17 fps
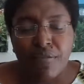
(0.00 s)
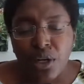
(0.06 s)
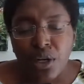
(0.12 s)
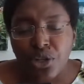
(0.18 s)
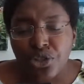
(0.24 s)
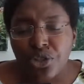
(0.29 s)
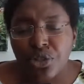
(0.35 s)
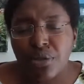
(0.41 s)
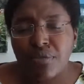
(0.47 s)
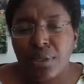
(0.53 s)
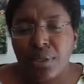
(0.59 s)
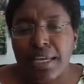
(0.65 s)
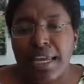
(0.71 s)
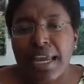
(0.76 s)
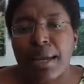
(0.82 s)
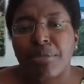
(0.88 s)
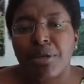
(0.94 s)
Functional
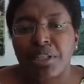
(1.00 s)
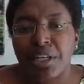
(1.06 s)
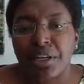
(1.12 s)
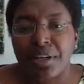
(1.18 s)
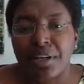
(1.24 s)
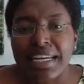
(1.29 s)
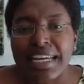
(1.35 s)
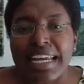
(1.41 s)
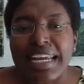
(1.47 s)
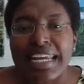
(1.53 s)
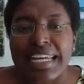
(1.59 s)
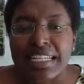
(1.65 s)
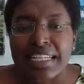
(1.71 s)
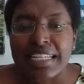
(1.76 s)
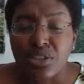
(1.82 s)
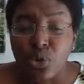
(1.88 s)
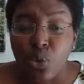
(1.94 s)
vocabulary
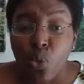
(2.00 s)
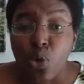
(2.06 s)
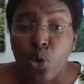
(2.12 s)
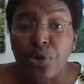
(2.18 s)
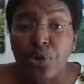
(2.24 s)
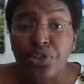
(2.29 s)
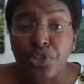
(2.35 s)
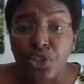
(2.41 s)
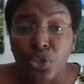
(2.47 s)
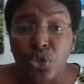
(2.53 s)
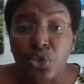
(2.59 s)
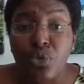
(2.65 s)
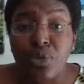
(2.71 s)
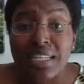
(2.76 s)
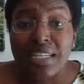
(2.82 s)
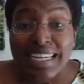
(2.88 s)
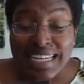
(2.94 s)
is the words
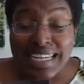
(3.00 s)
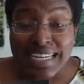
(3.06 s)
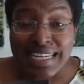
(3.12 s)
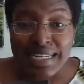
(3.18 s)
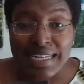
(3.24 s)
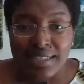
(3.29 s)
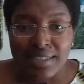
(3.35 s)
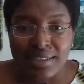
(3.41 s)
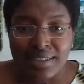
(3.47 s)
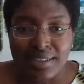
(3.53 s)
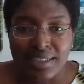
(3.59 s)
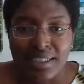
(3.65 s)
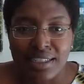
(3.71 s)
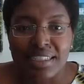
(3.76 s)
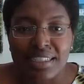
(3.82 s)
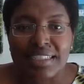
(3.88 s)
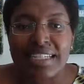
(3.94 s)
you need
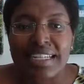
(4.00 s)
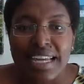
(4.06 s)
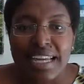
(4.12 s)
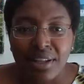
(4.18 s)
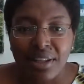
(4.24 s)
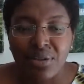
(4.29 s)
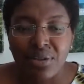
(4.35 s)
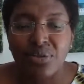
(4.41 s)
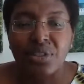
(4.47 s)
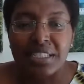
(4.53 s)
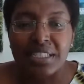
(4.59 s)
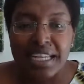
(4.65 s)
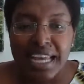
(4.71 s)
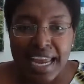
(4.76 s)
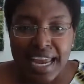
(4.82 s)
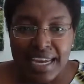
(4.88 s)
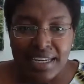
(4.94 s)
to get through the
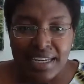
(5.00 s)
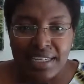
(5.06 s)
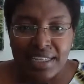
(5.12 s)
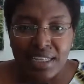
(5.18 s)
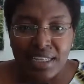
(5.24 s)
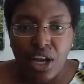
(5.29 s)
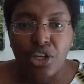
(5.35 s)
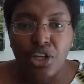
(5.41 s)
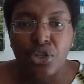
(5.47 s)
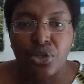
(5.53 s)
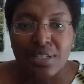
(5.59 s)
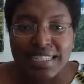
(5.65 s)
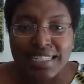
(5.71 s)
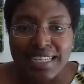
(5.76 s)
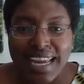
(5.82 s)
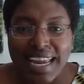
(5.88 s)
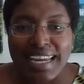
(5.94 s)
day, your
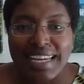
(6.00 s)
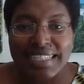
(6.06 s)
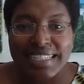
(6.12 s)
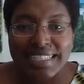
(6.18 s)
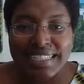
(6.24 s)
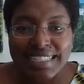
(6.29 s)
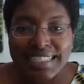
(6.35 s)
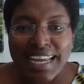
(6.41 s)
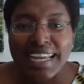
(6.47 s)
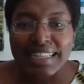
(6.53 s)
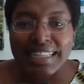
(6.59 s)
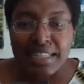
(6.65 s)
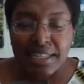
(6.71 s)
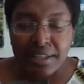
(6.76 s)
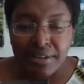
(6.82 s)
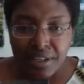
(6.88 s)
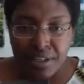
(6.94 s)
day-to-day
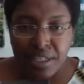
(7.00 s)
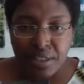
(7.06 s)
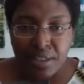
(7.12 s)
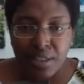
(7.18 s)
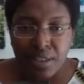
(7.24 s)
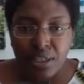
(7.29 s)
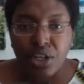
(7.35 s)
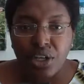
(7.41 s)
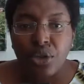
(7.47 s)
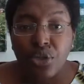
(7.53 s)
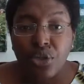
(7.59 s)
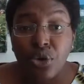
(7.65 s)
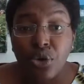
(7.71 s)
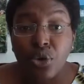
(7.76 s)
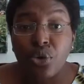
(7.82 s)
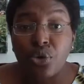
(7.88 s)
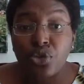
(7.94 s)
living.
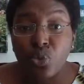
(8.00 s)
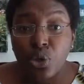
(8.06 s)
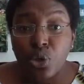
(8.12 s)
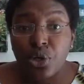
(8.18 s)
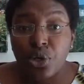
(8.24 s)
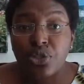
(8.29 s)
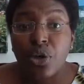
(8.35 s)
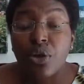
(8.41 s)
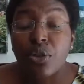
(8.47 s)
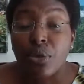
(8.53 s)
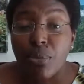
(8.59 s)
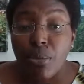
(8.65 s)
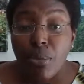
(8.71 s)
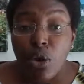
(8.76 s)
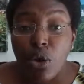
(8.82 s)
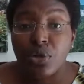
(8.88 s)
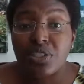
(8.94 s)
Those words are the
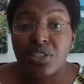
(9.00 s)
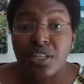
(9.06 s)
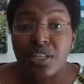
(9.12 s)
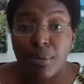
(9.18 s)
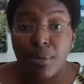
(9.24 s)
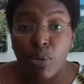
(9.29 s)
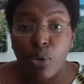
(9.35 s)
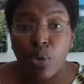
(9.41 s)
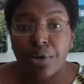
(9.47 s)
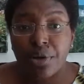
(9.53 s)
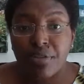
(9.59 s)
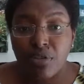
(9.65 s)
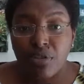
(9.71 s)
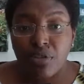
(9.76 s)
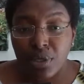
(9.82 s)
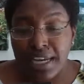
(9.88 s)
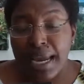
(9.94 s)
most important
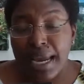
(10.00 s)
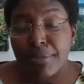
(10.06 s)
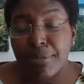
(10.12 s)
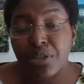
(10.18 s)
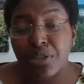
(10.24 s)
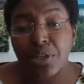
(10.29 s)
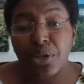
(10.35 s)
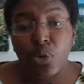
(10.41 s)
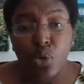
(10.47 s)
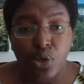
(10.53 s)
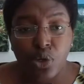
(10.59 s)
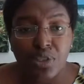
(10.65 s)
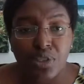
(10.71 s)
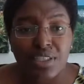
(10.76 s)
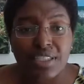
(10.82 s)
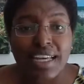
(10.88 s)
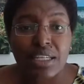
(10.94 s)
vocabulary
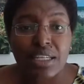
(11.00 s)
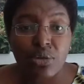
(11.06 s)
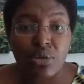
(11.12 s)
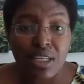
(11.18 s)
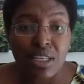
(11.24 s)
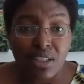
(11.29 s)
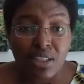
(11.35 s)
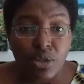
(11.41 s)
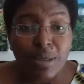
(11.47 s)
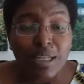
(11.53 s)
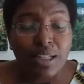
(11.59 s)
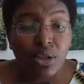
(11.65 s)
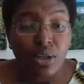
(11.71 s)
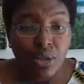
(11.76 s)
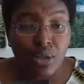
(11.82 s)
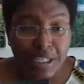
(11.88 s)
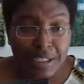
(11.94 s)
words that you need to be
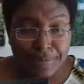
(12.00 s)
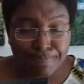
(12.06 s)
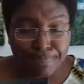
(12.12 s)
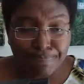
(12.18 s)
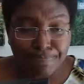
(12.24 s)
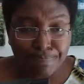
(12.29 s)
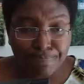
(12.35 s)
learning.